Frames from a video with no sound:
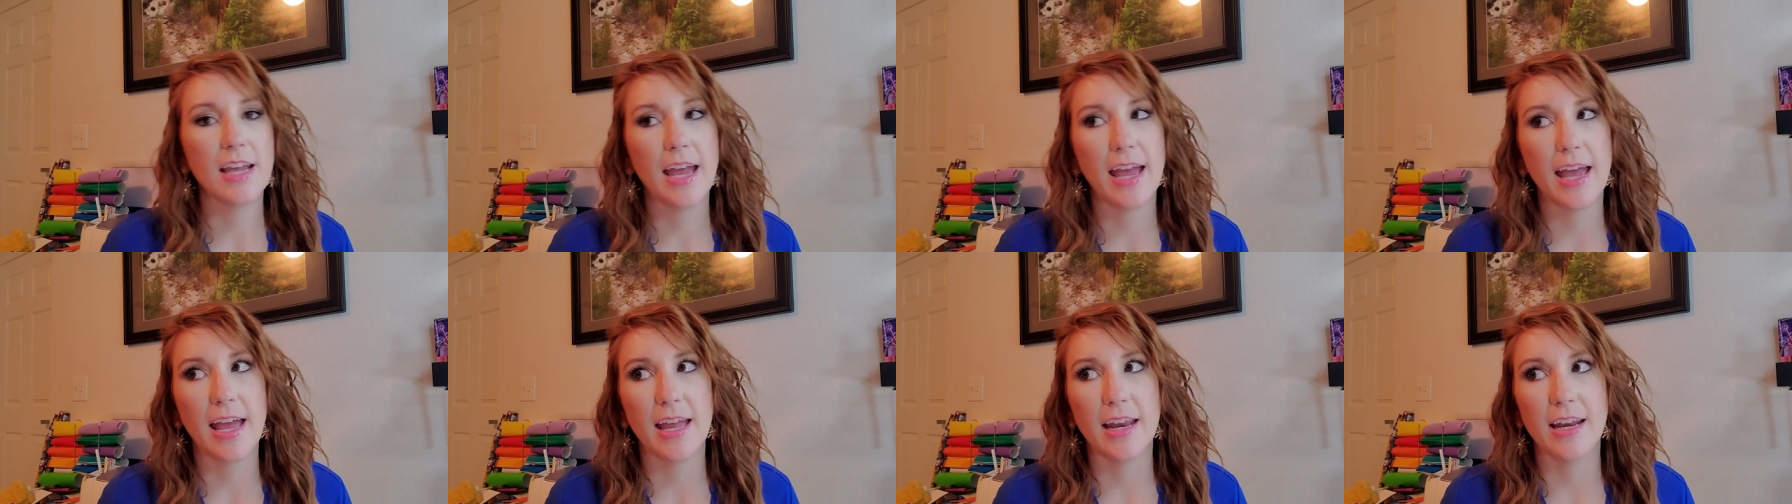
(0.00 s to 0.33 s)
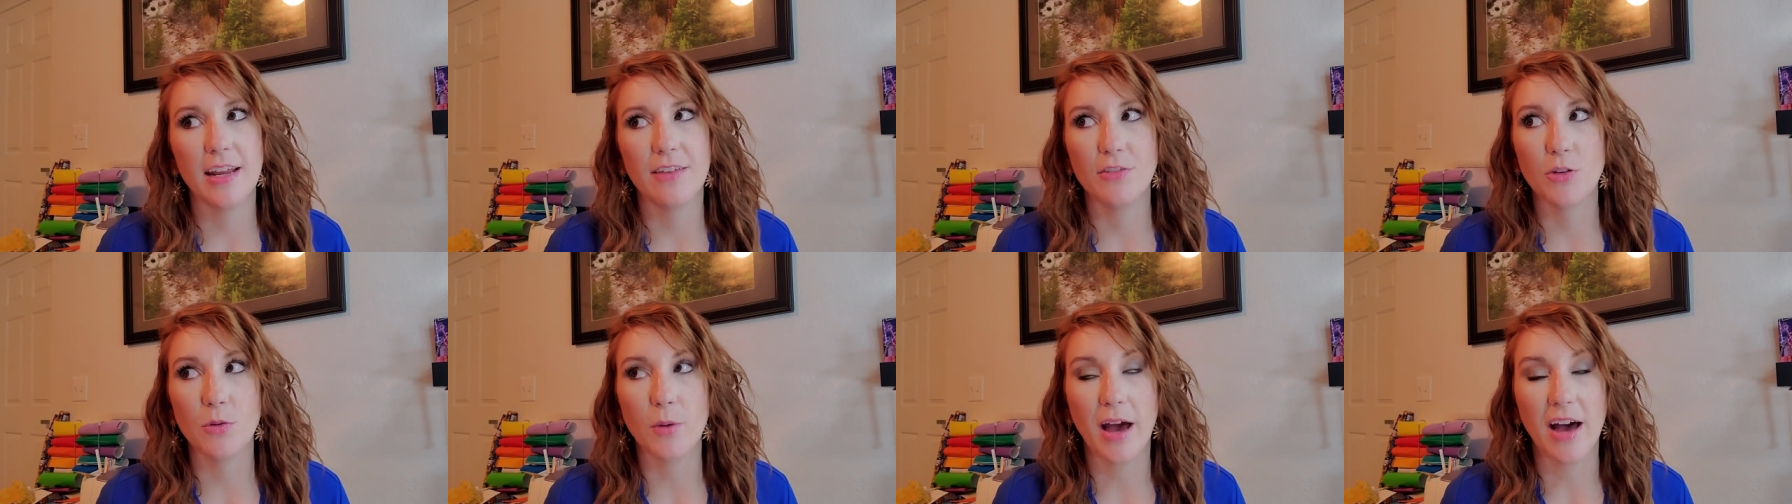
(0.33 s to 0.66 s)
and
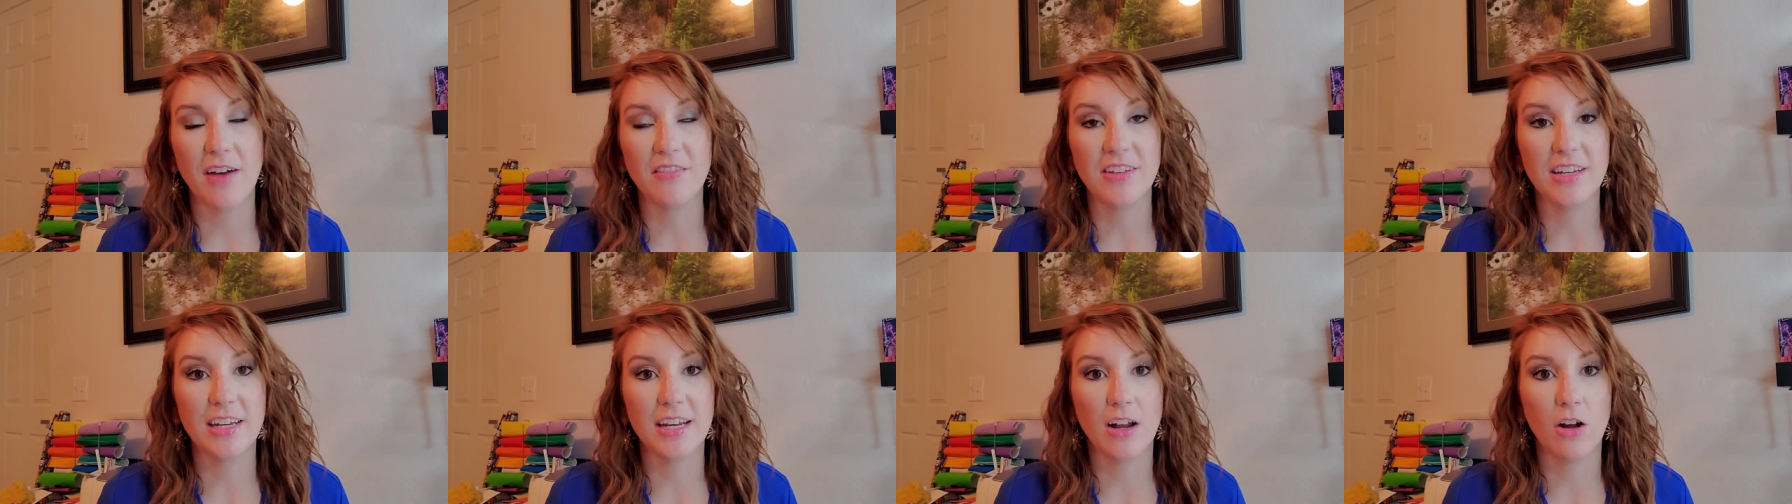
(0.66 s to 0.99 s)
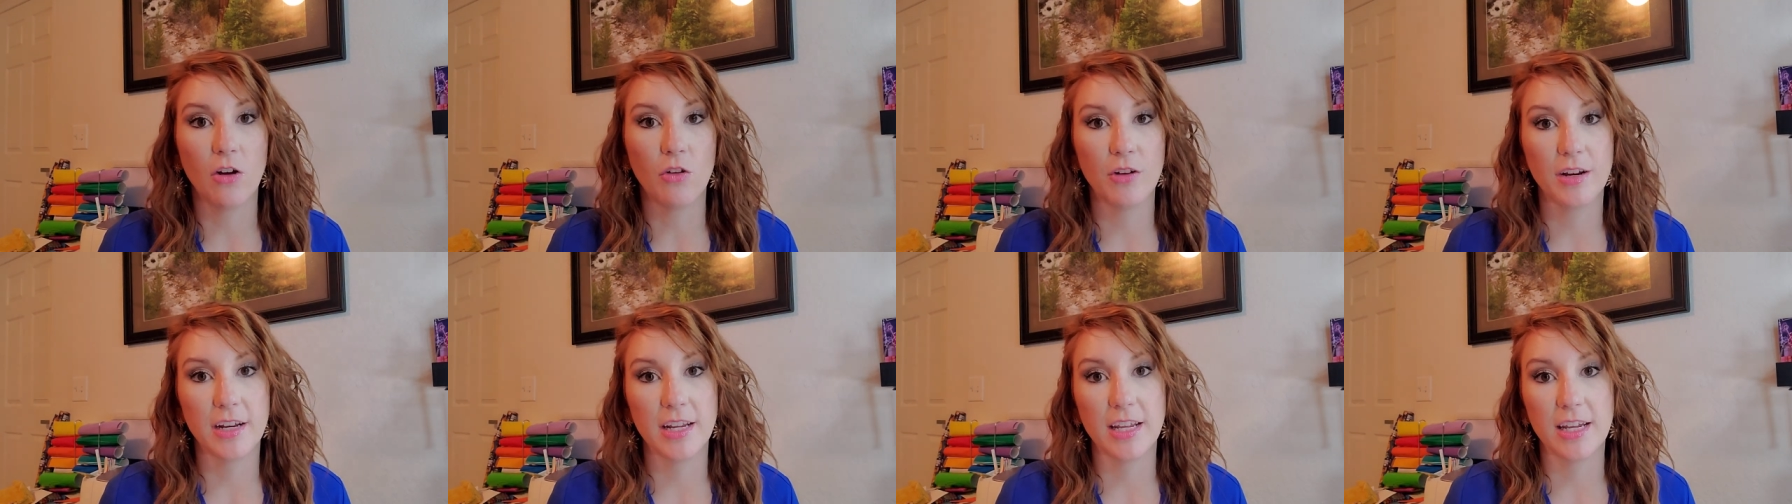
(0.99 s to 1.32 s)
if you haven't
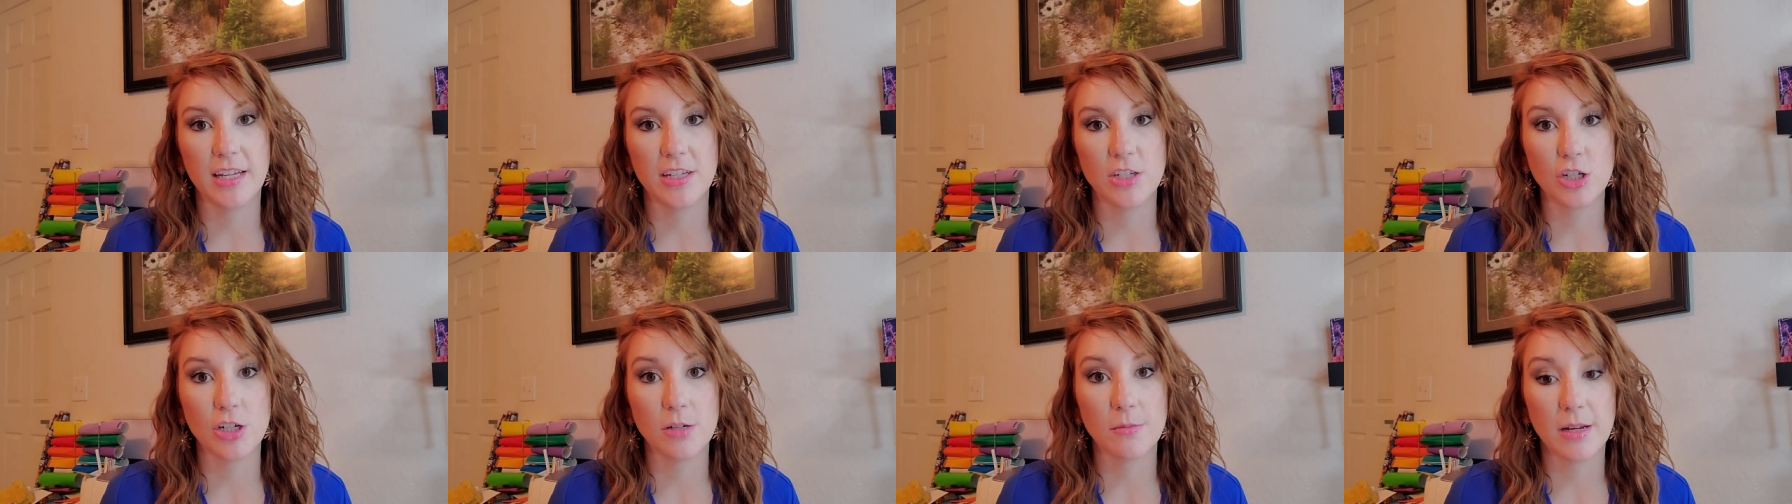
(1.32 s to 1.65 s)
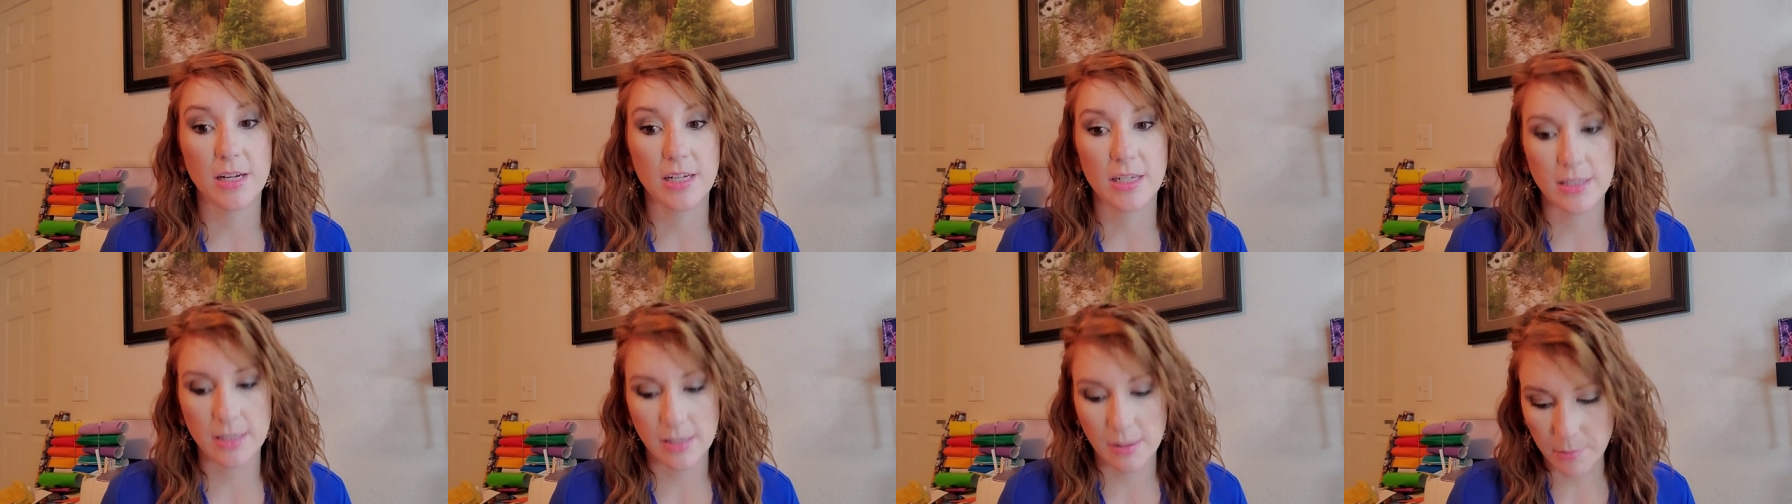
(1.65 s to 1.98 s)
already entered
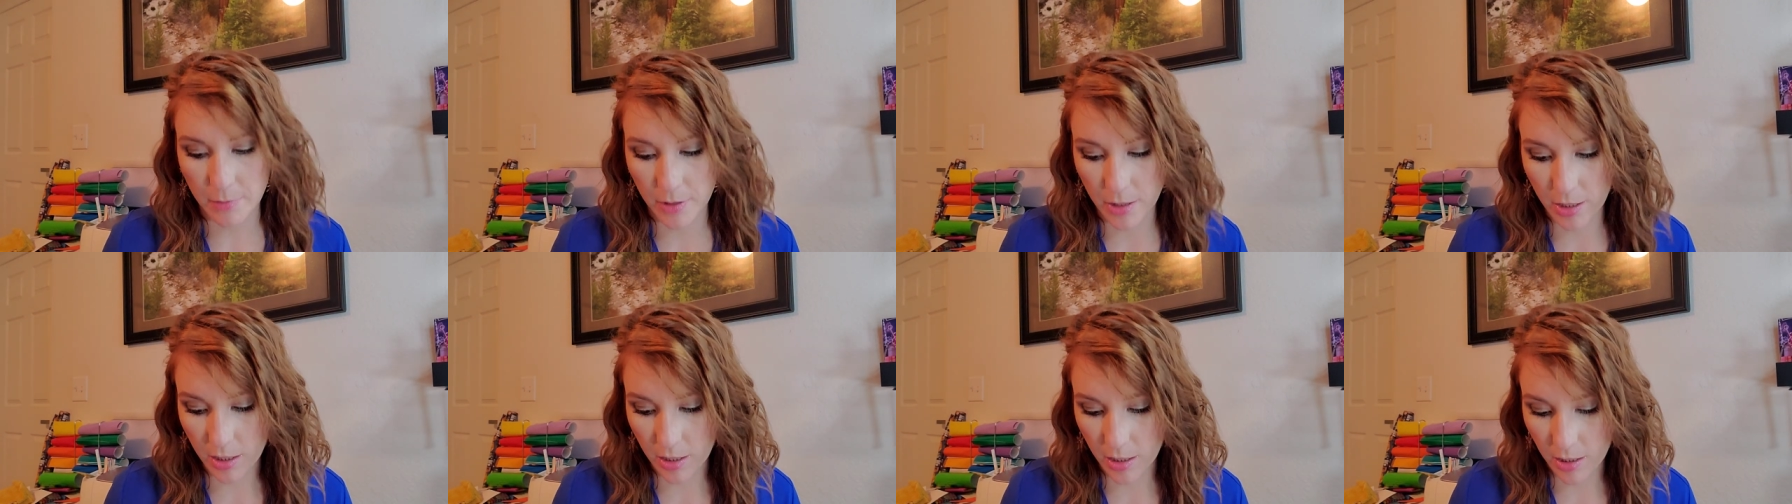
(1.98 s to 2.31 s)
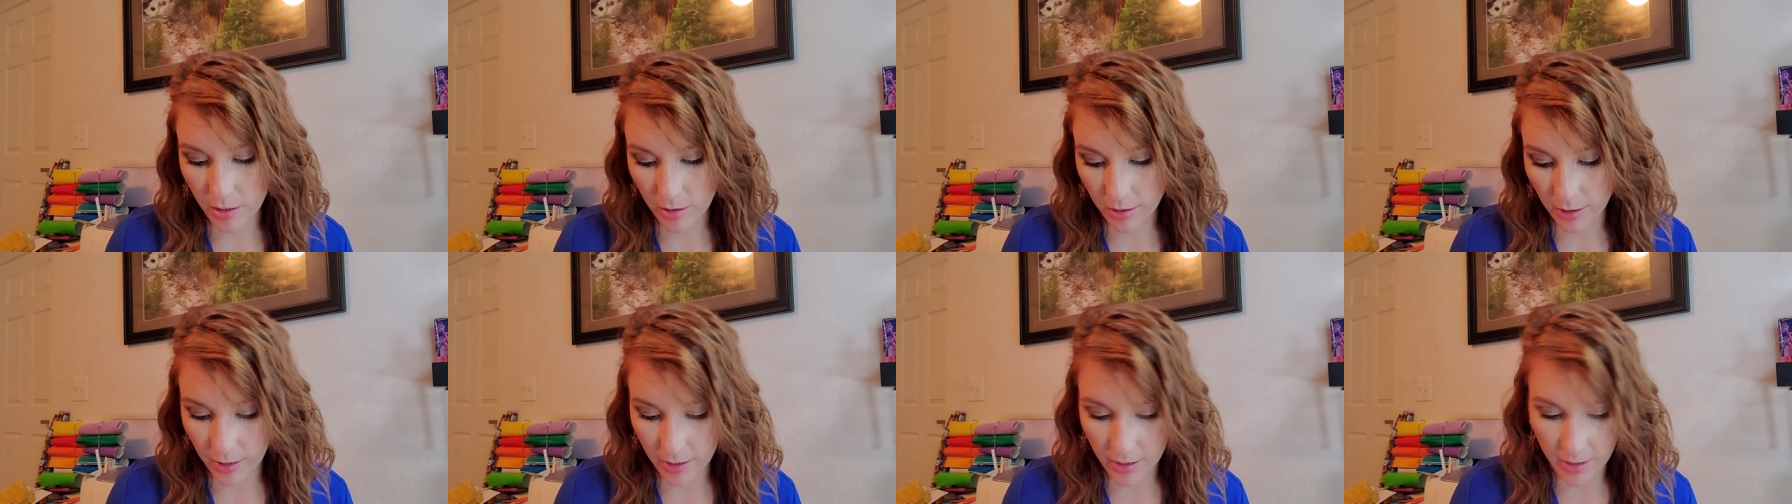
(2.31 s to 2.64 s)
my
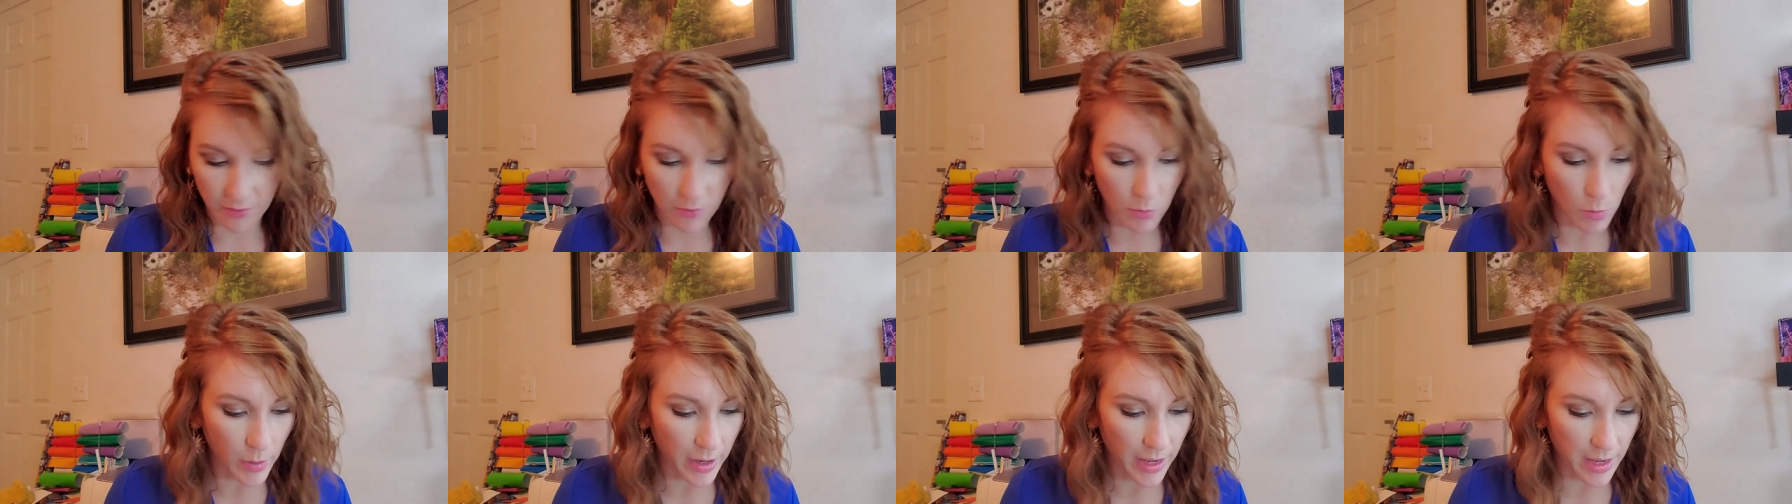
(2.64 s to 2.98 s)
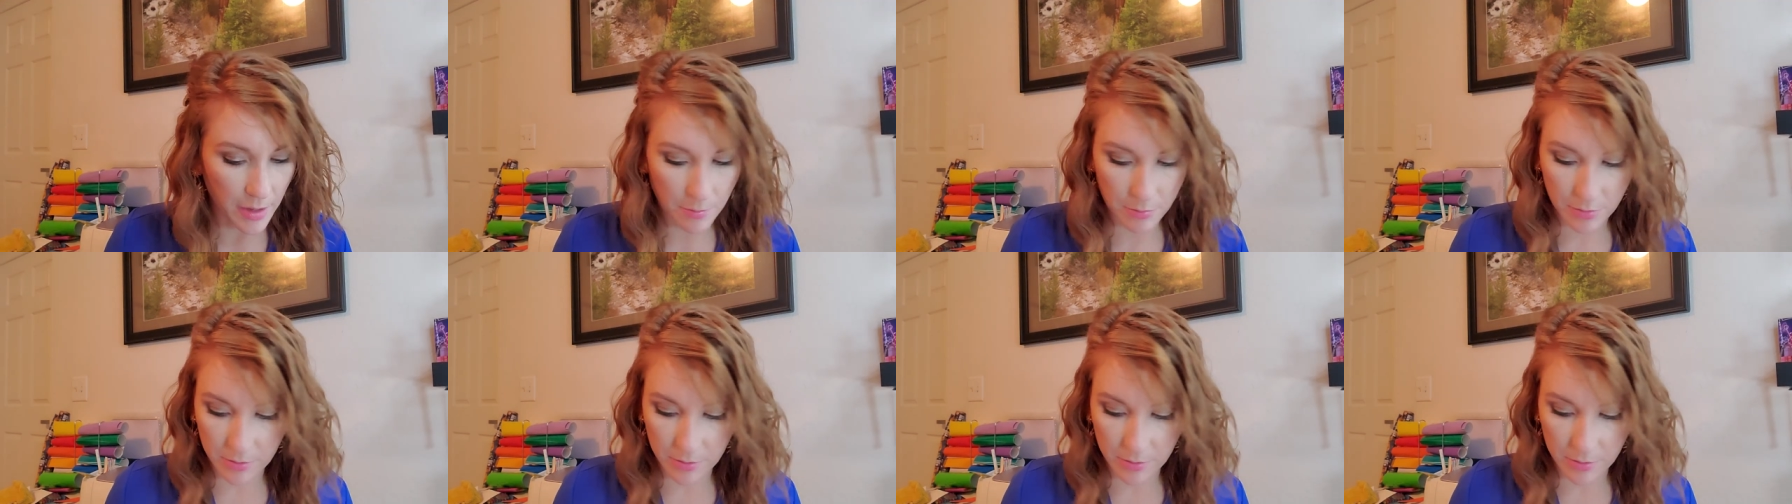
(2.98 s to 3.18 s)
December like giveaway,